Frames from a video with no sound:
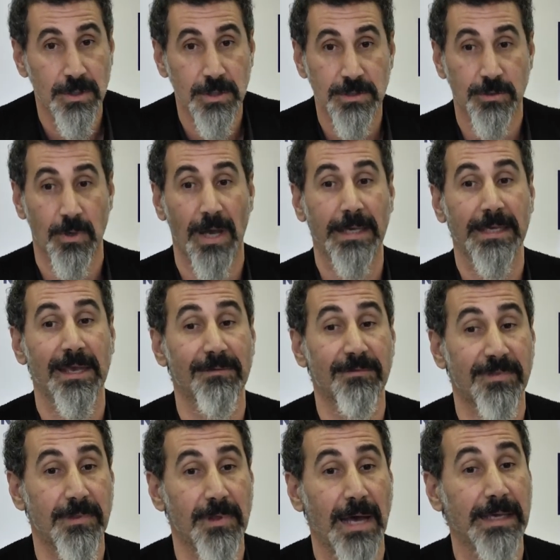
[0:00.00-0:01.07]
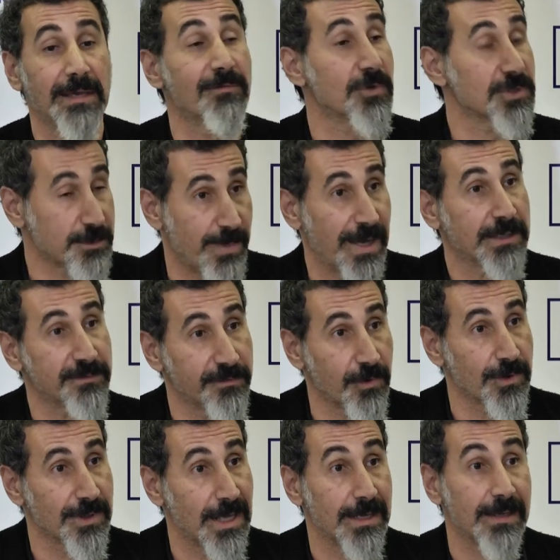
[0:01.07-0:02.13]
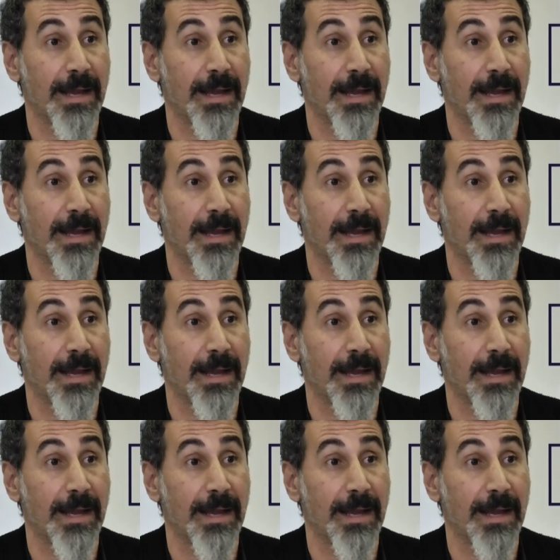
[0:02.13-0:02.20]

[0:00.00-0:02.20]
So I give respect for that,